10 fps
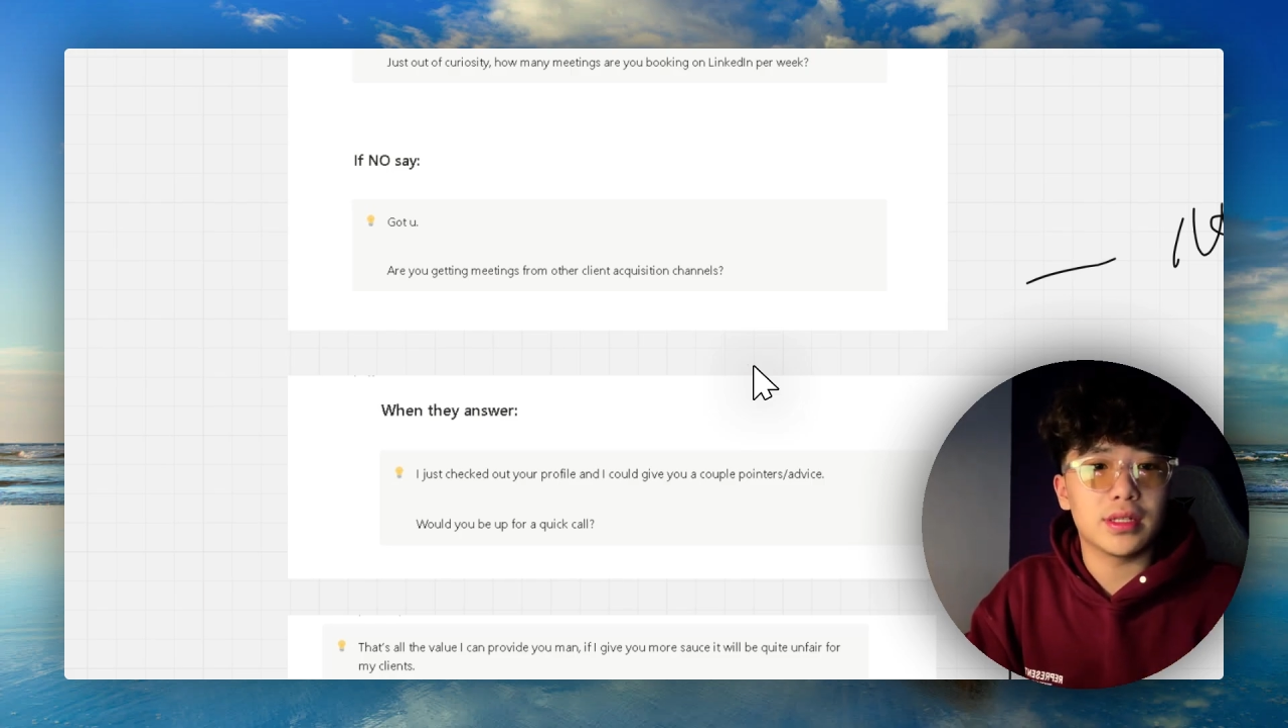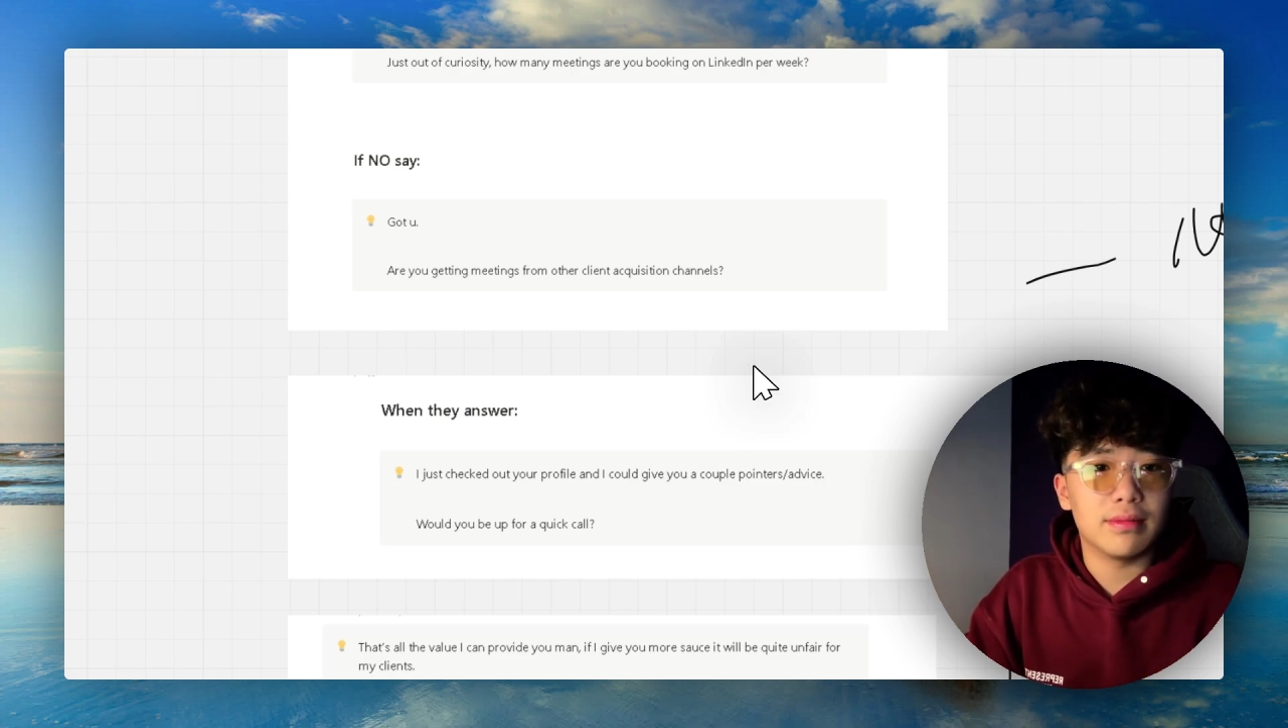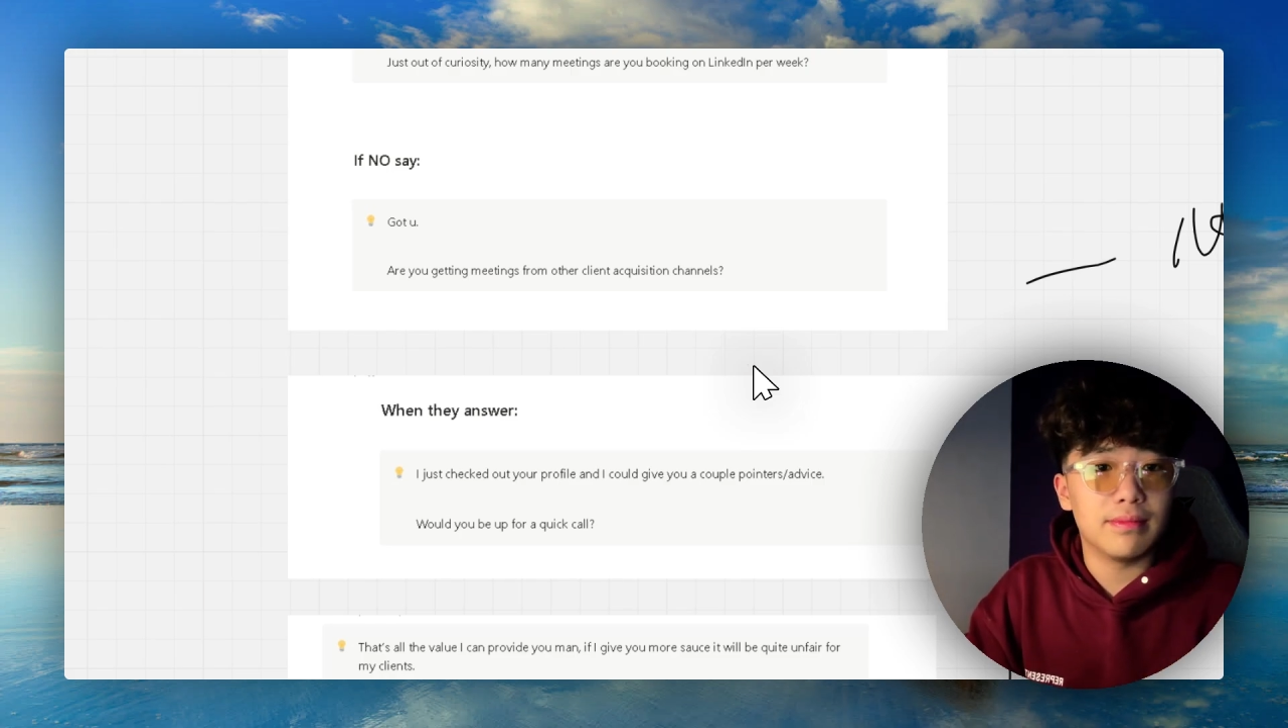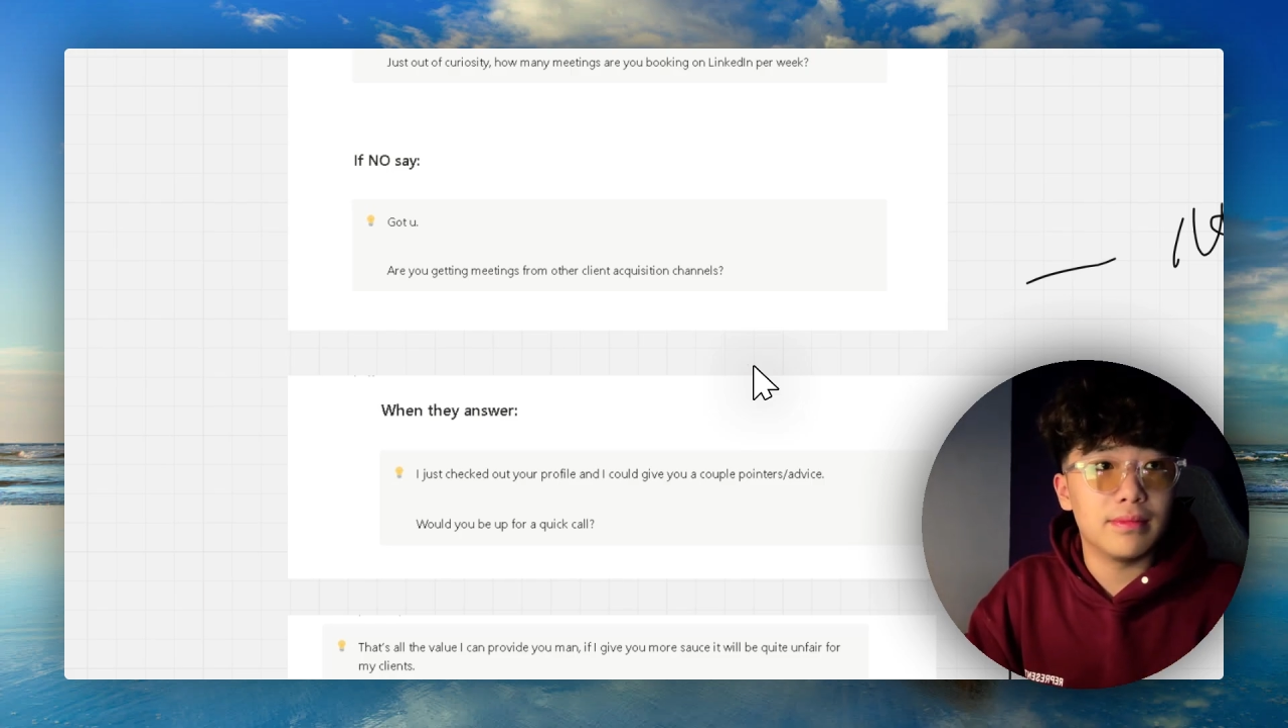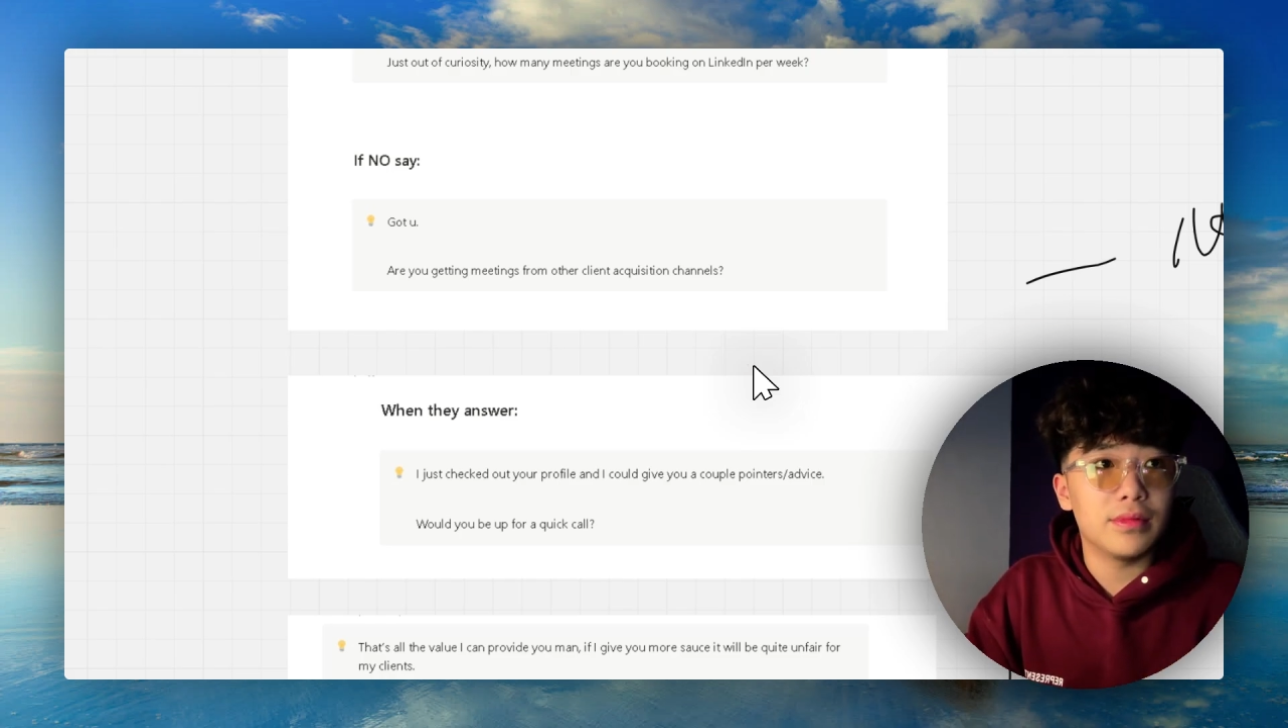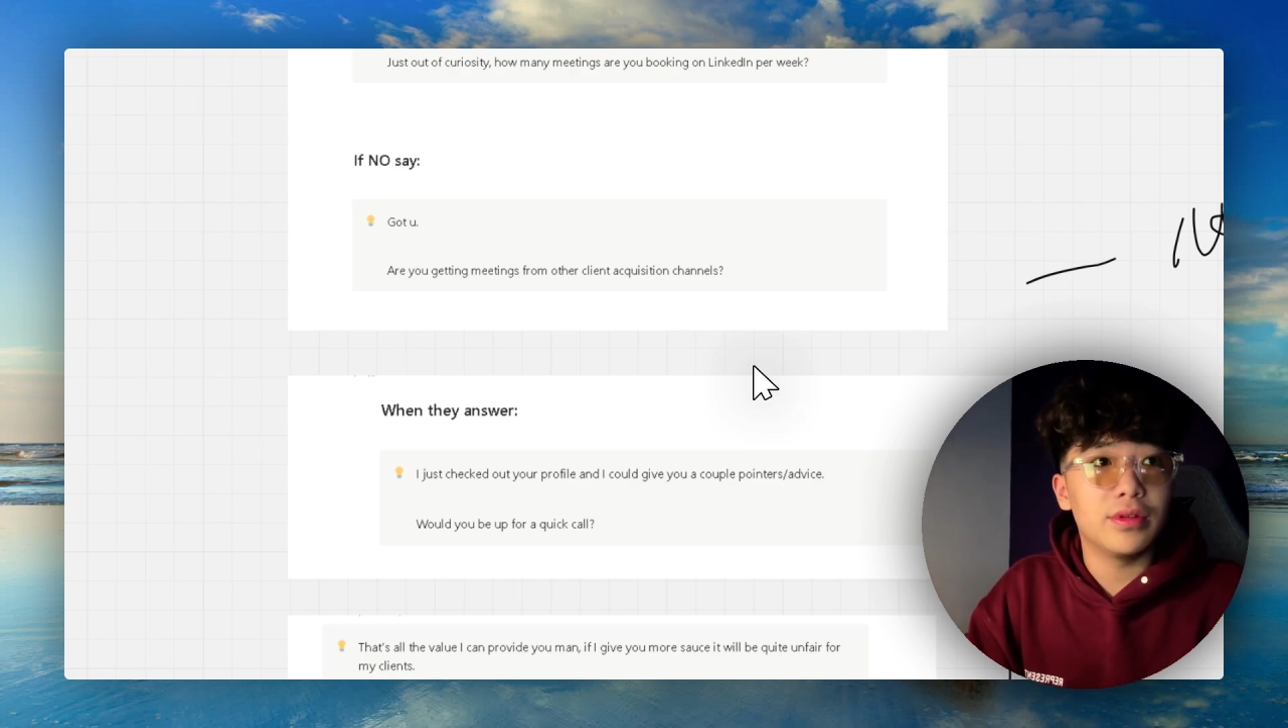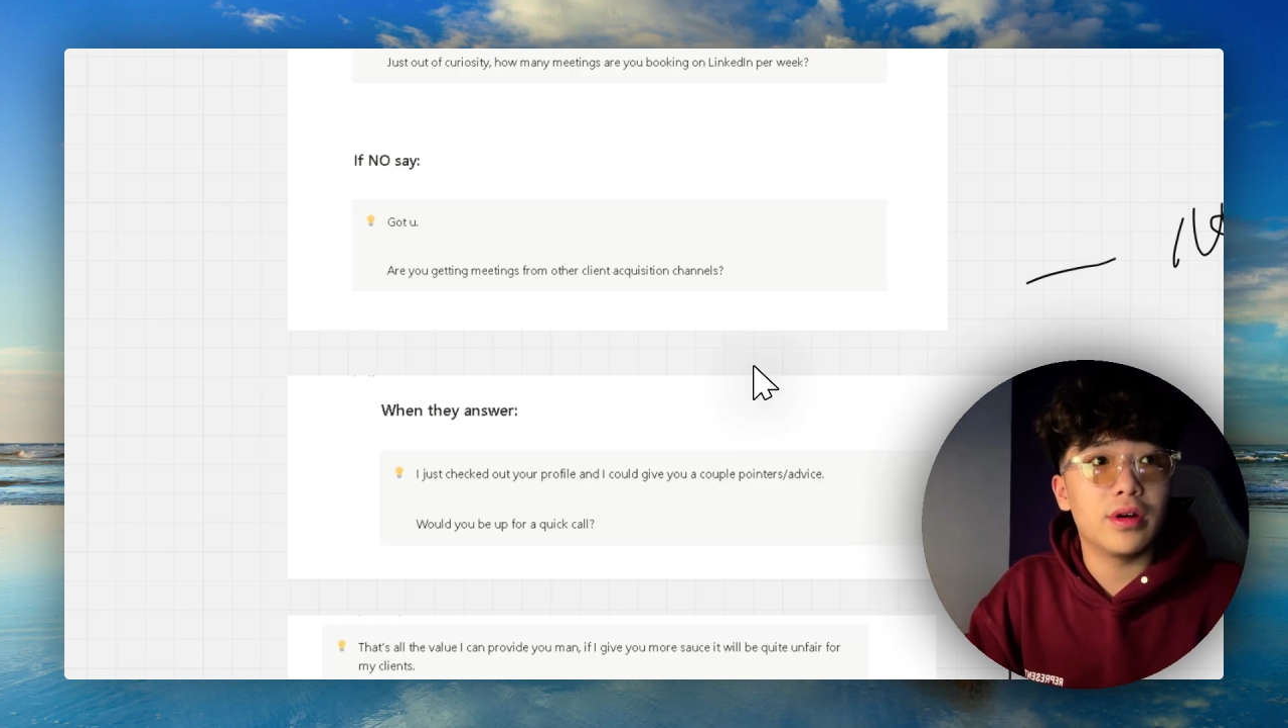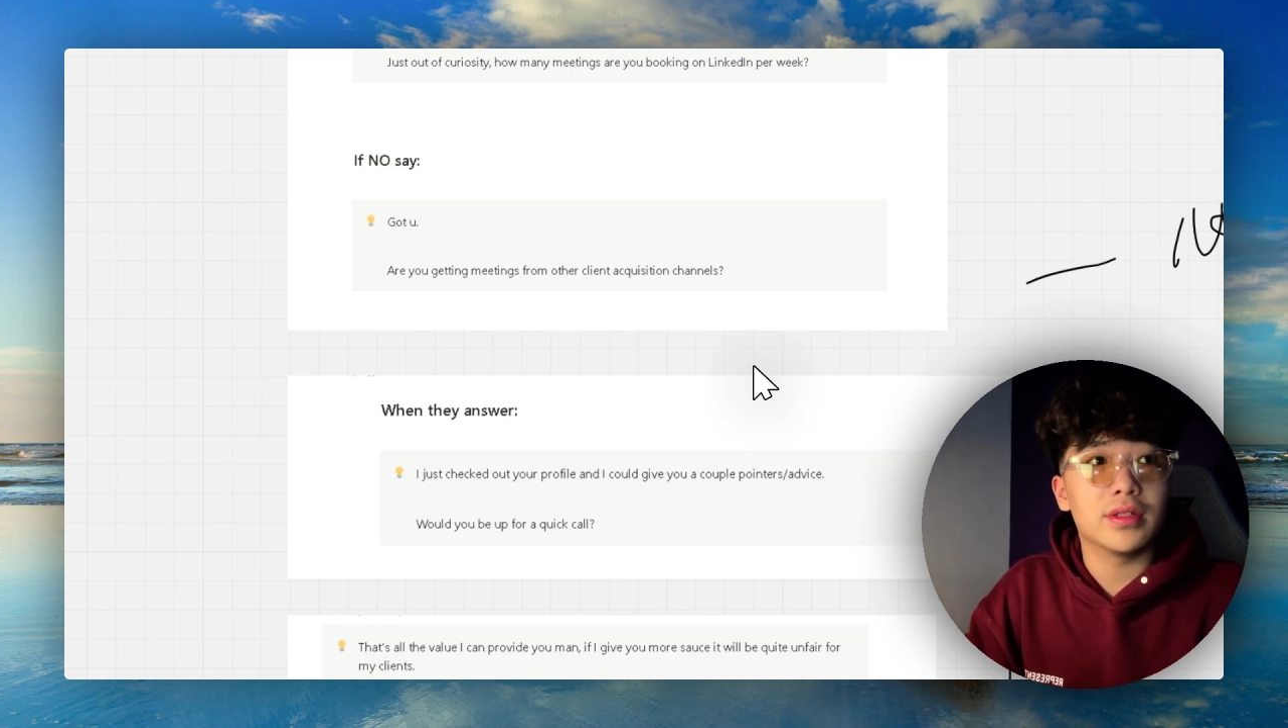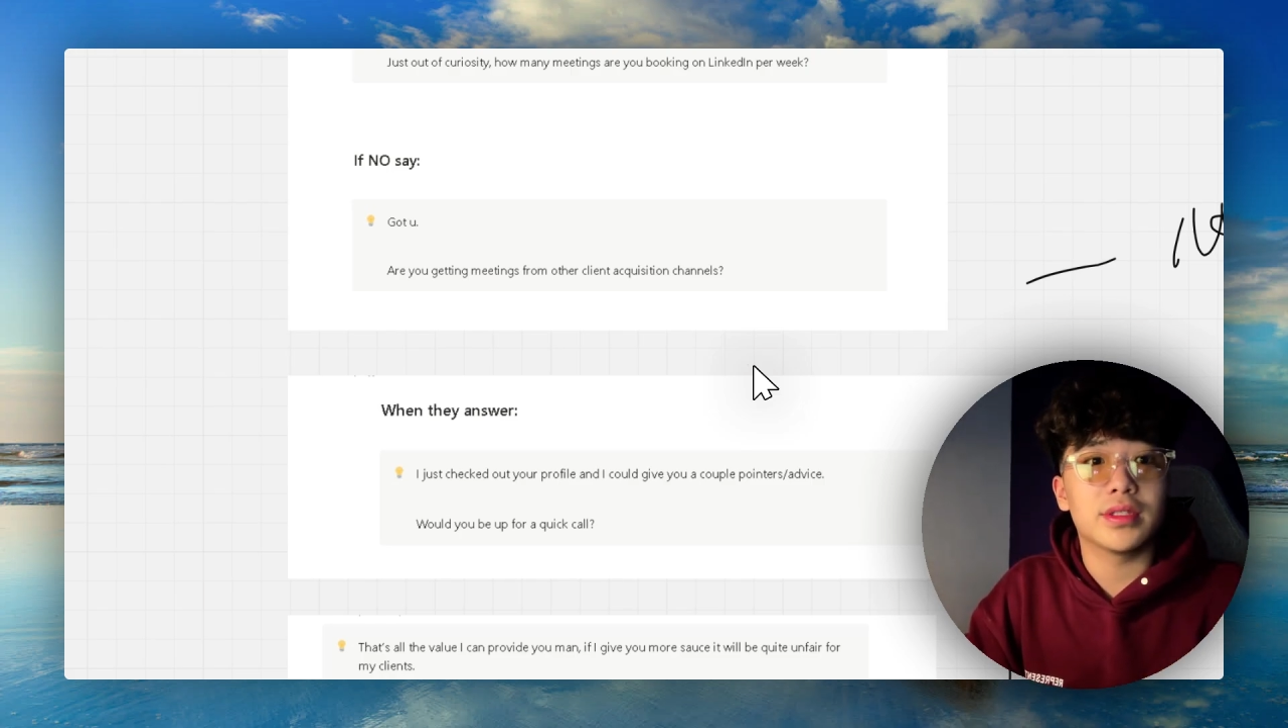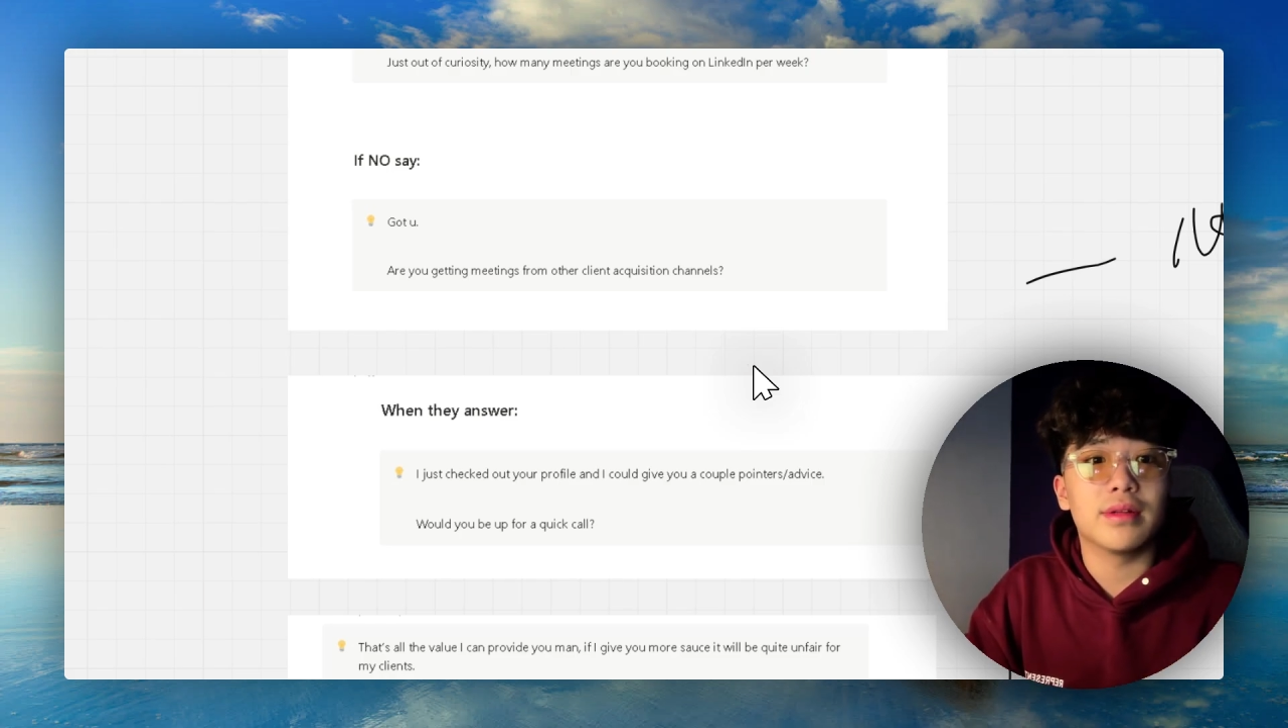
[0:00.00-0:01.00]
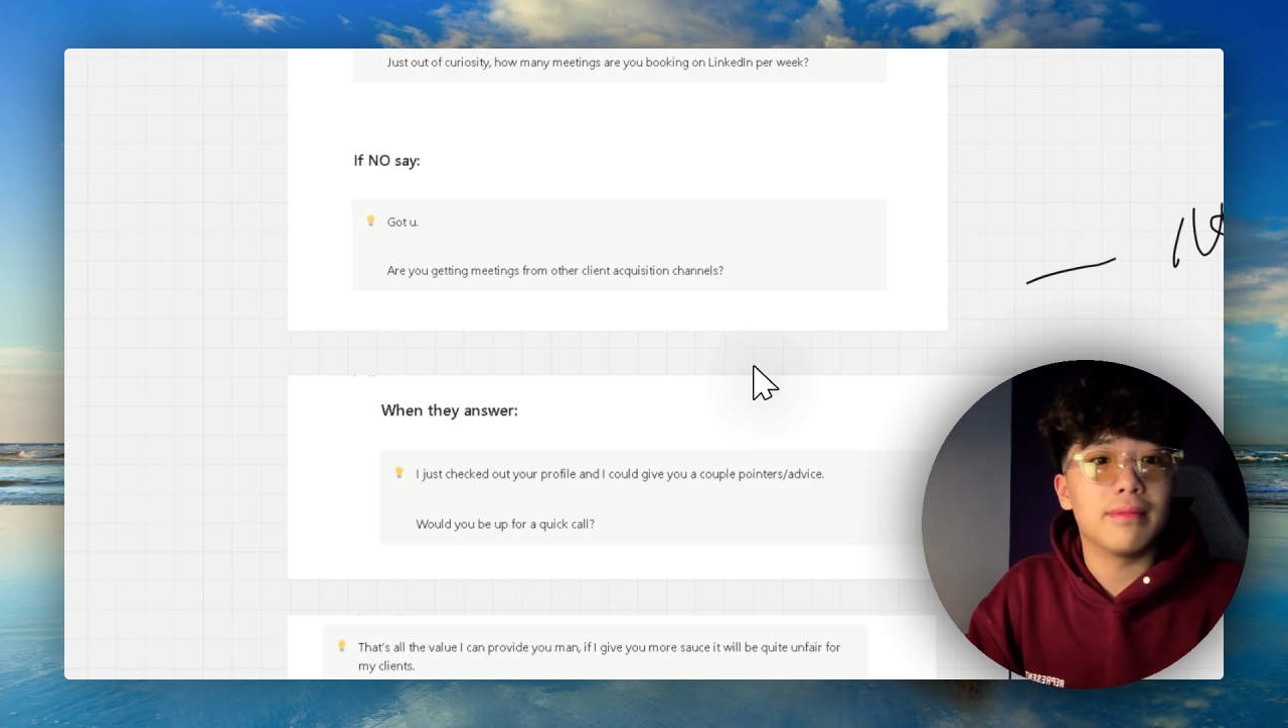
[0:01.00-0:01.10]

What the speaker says: them